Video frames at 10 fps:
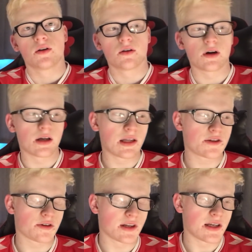I
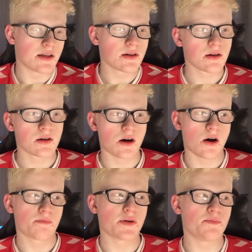literally
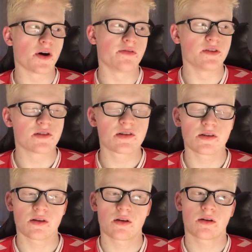can't be bothered,
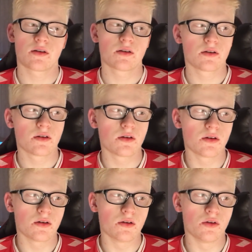
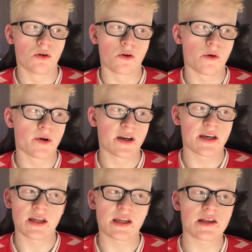nor am I
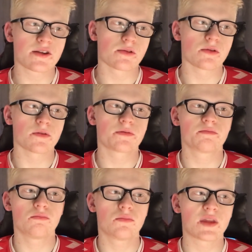in any sort of
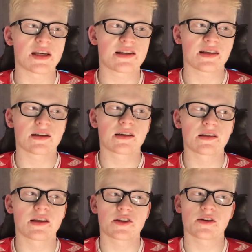decent
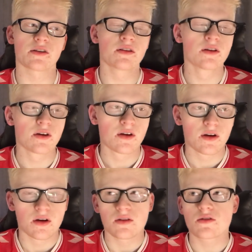condition
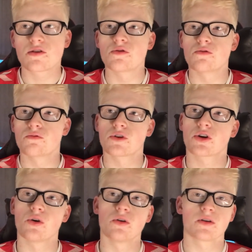to
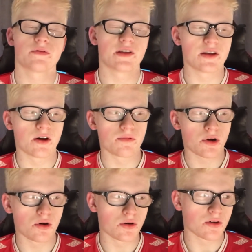record a video,
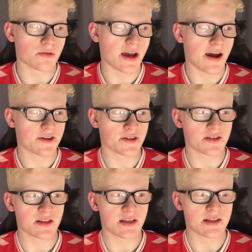record a reaction
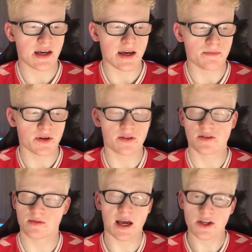to this game,
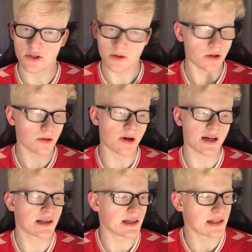because as you can quite
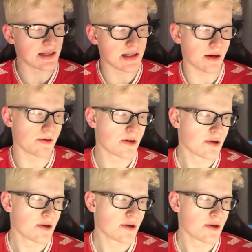clearly tell,